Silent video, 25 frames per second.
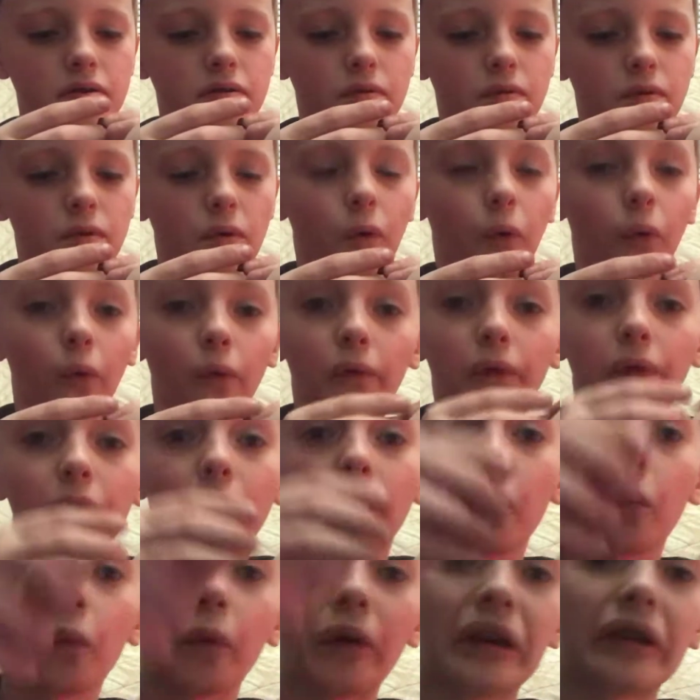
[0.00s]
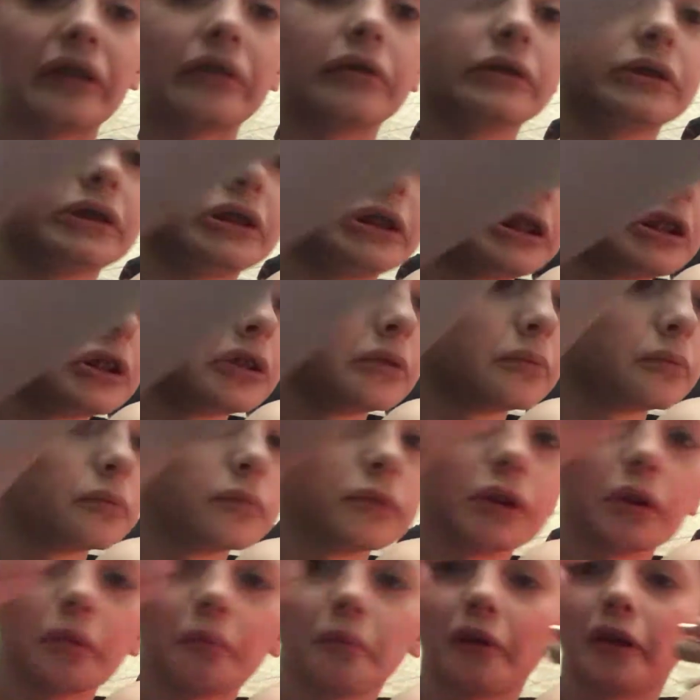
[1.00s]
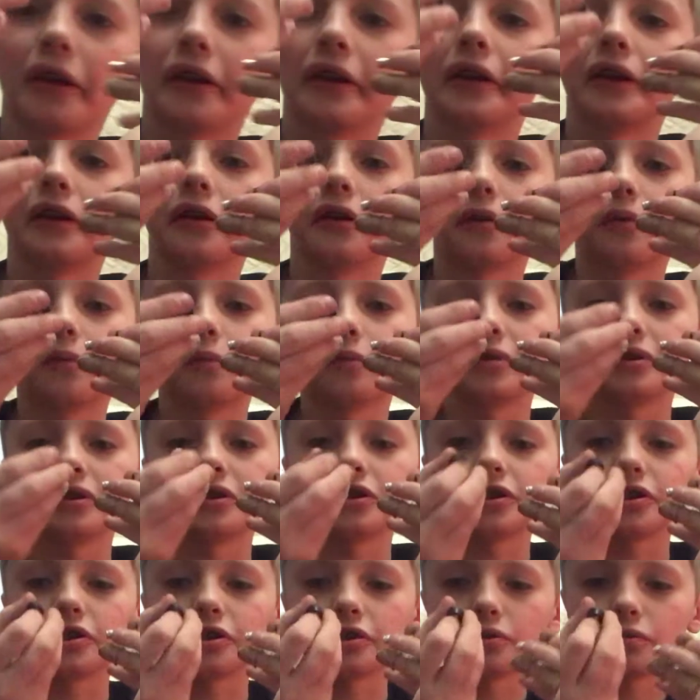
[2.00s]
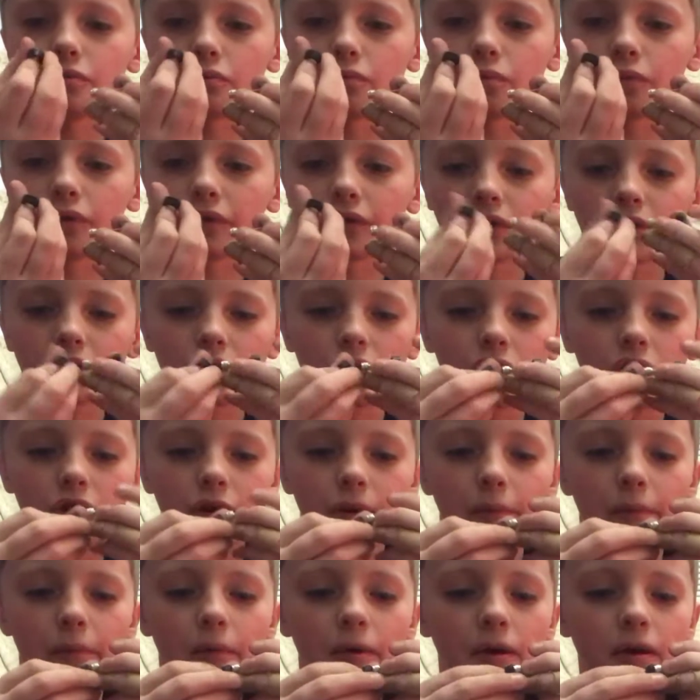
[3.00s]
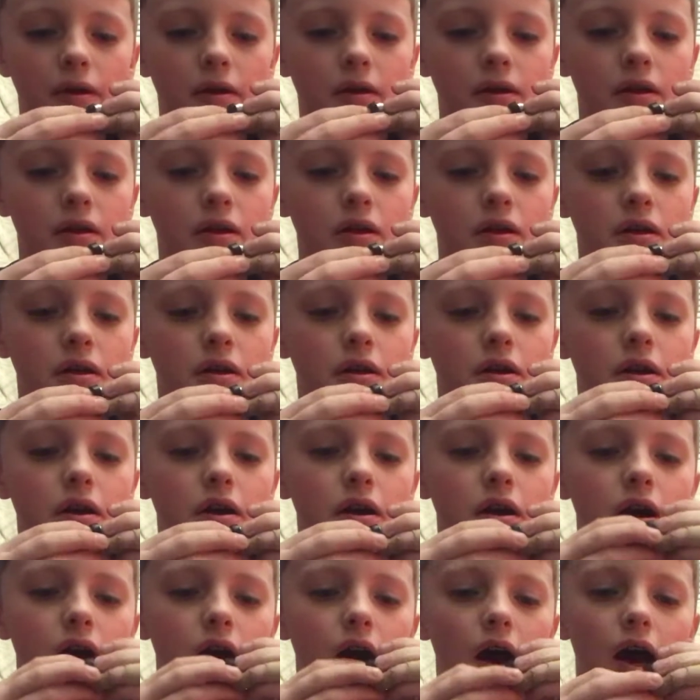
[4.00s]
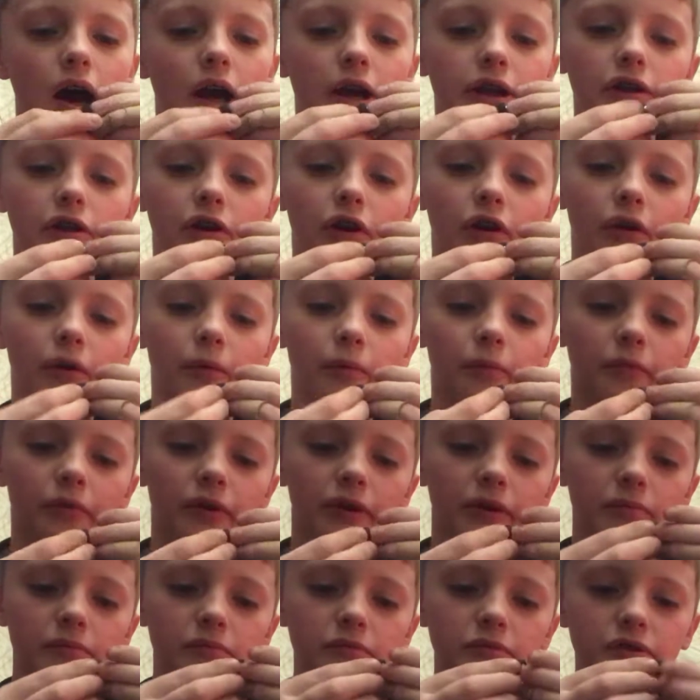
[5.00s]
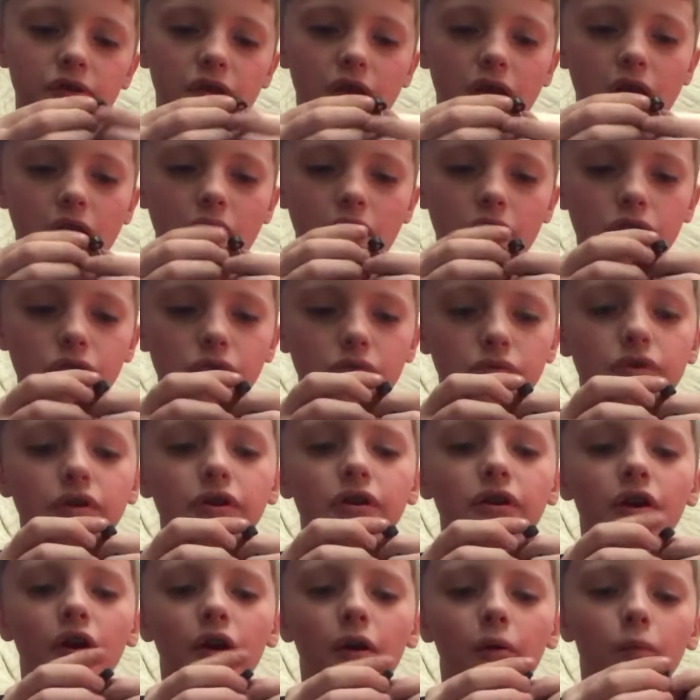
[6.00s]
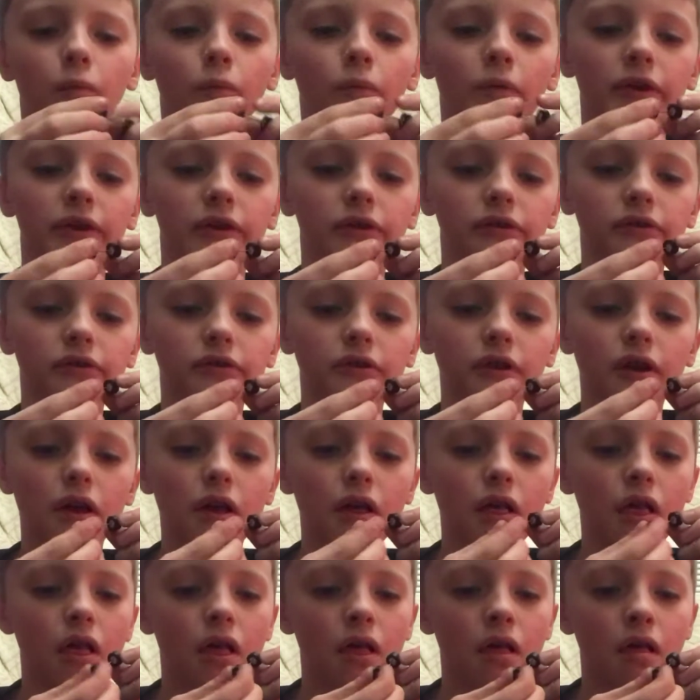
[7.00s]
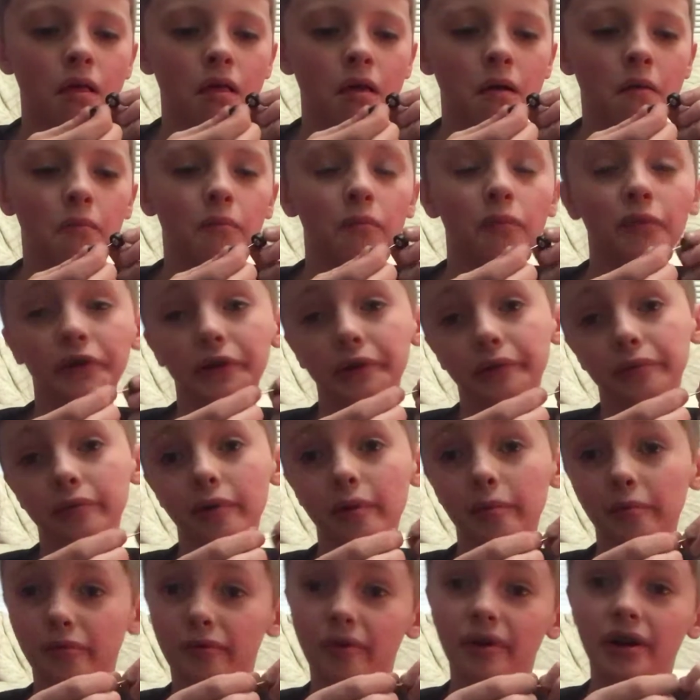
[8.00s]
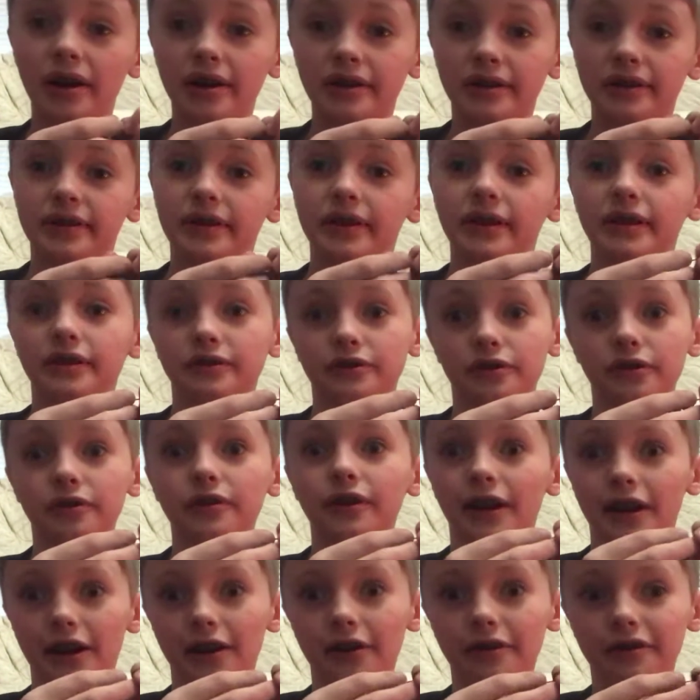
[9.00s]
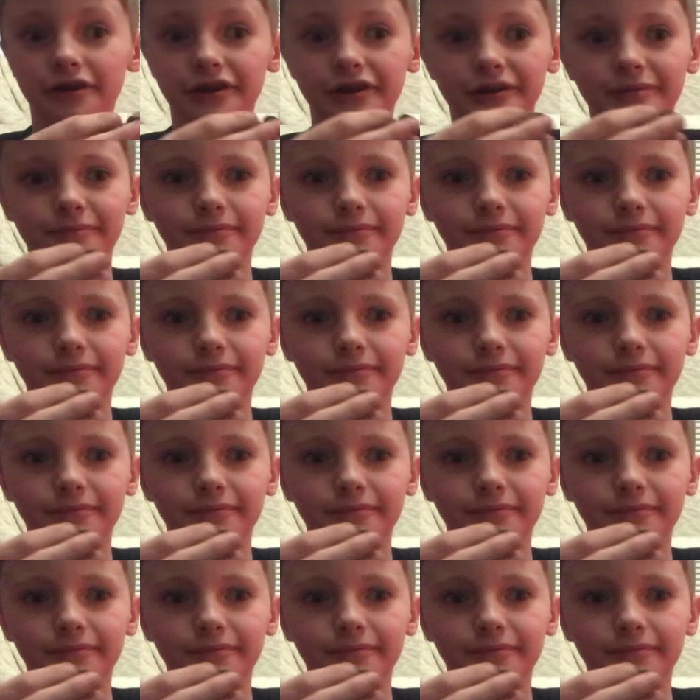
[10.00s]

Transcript: Or the wheels, depending on what you want to call them. I call them rims, you call them wheels, but the rubberized things are tires.